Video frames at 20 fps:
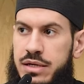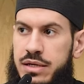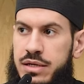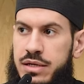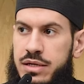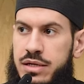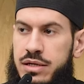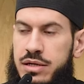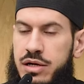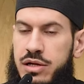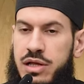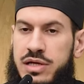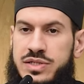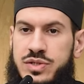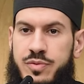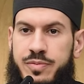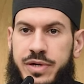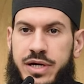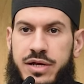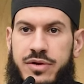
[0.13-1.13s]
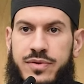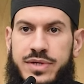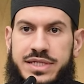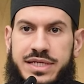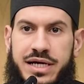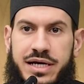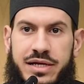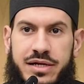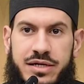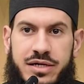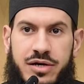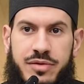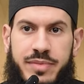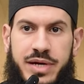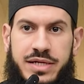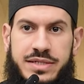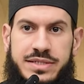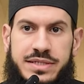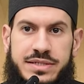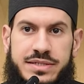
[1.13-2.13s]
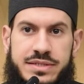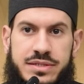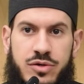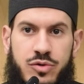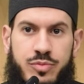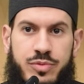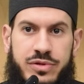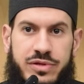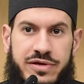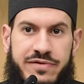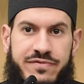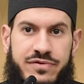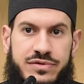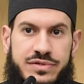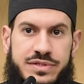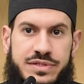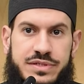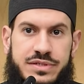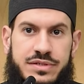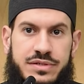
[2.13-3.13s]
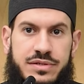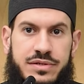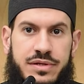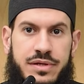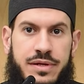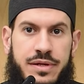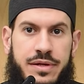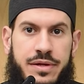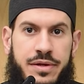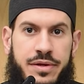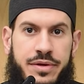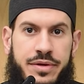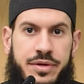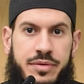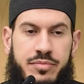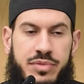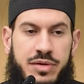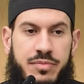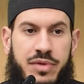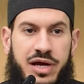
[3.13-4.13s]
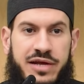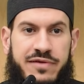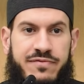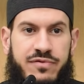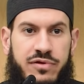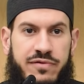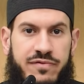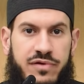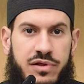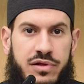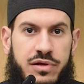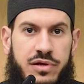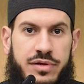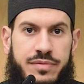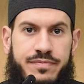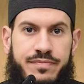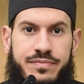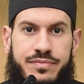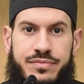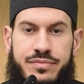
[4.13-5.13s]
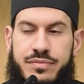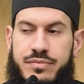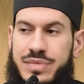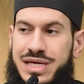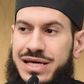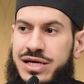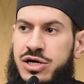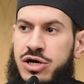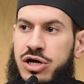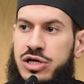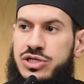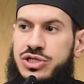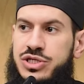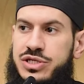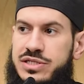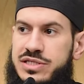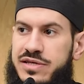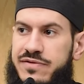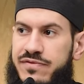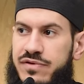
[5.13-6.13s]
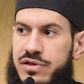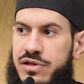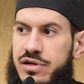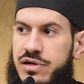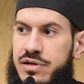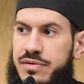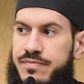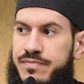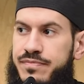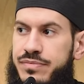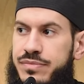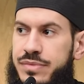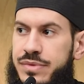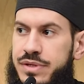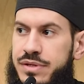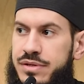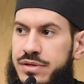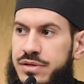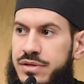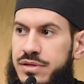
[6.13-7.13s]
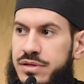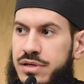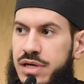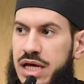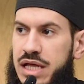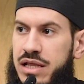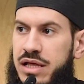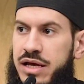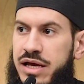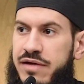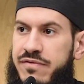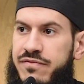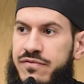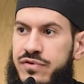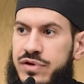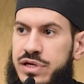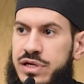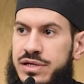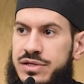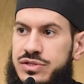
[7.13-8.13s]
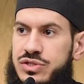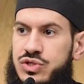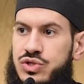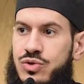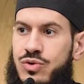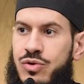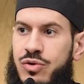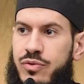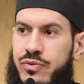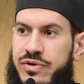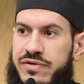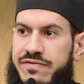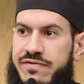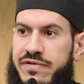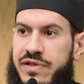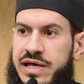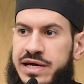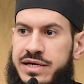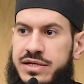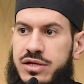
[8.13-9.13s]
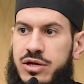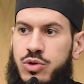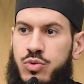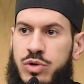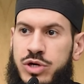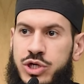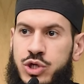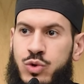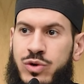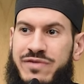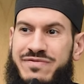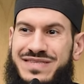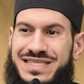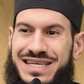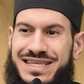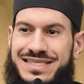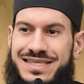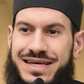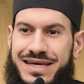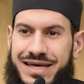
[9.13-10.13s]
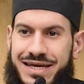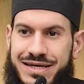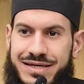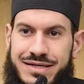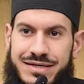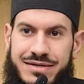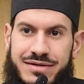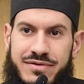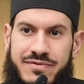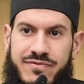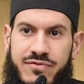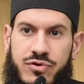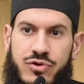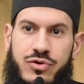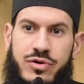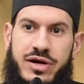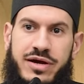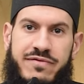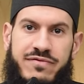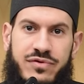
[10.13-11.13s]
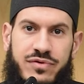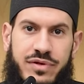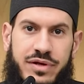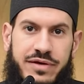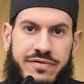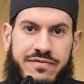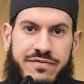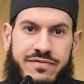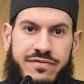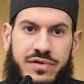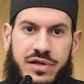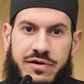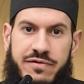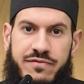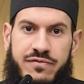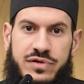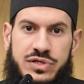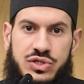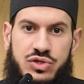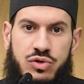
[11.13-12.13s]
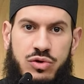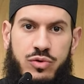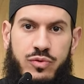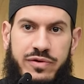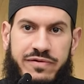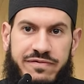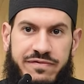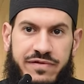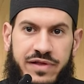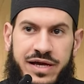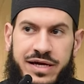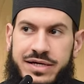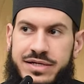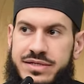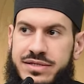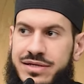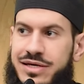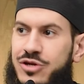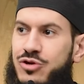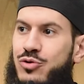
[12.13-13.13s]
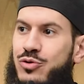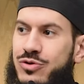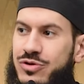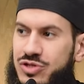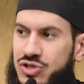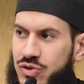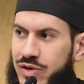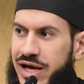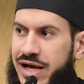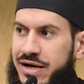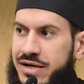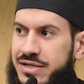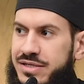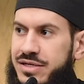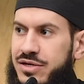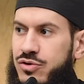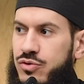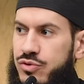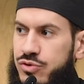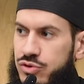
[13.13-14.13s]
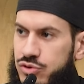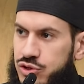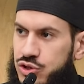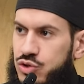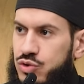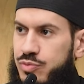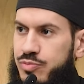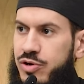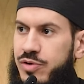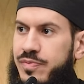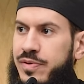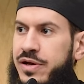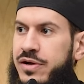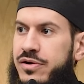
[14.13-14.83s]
Allah subhanahu wa ta'ala commands us, O believers, be mindful of Allah, be conscious of Allah, and let every soul reflect on what you have sent ahead for your afterlife. Let every soul reflect in order to act, in order to prepare